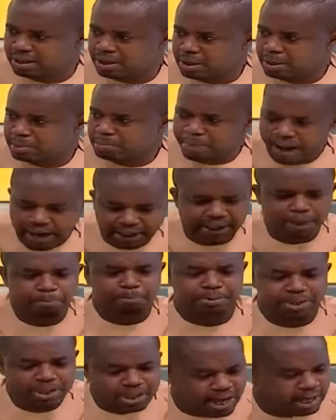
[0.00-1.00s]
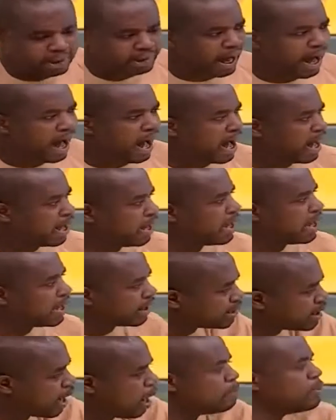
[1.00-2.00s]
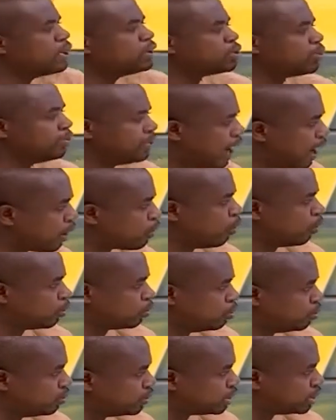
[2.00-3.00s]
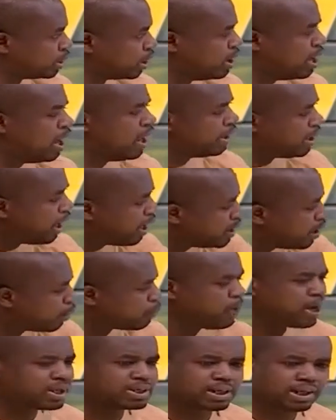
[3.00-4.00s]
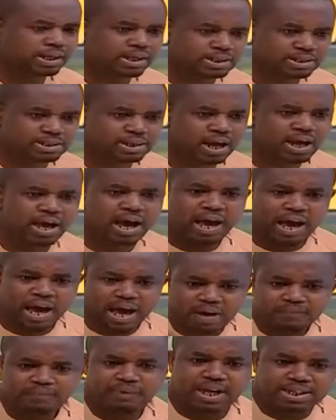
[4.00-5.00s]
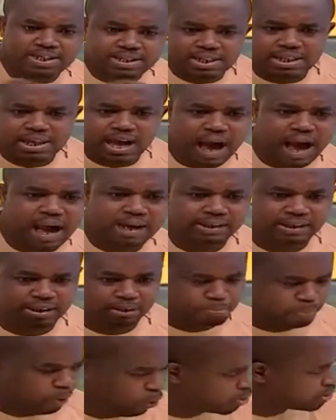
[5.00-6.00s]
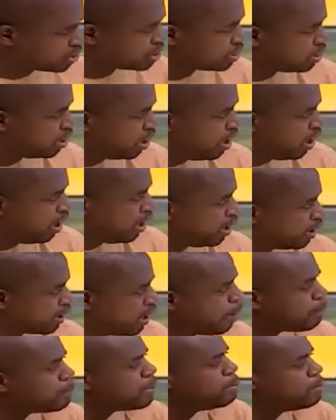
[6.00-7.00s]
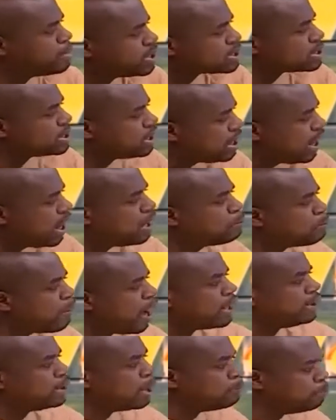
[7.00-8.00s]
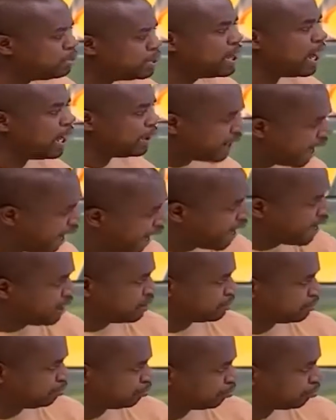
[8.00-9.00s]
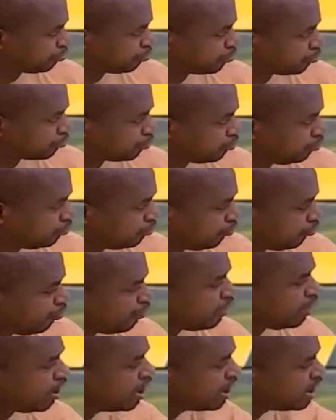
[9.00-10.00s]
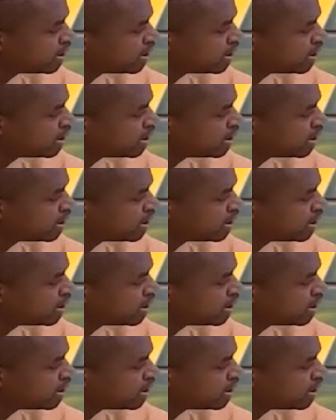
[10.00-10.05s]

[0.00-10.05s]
by the BNI in coming to that conclusion. Now the question is, if the CID boss can be misled by the BNI, it